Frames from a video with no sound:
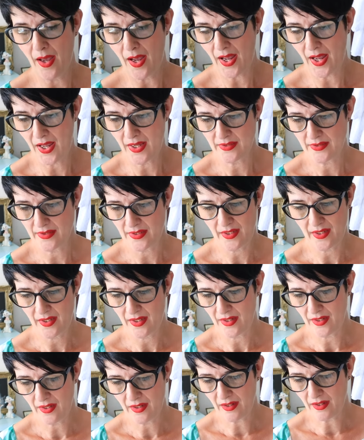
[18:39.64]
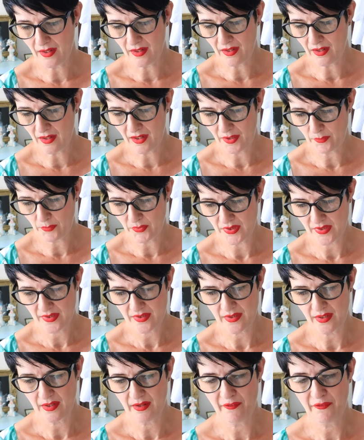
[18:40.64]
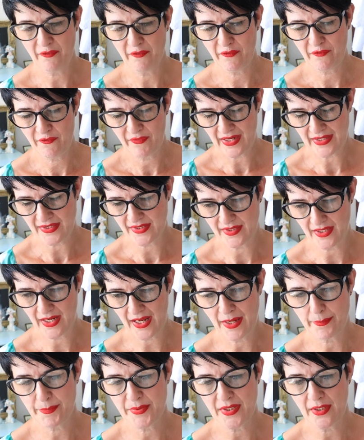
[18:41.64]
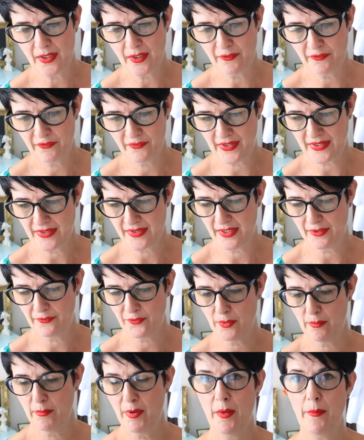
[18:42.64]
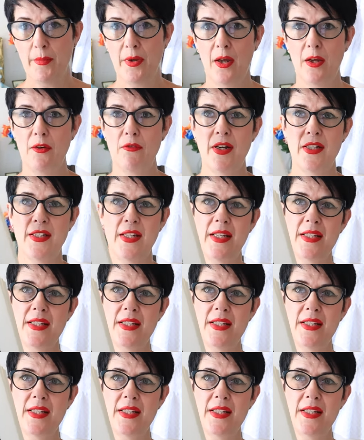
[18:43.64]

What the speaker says: And I was fascinated, absolutely fascinated from the moment I read it.